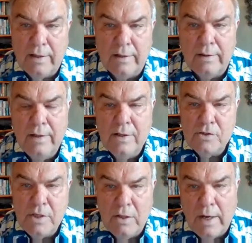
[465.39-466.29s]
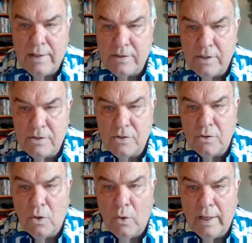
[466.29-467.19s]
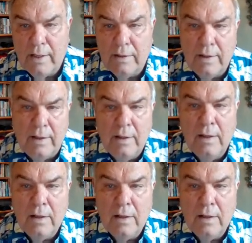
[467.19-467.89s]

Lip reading: the seagrasses growing in the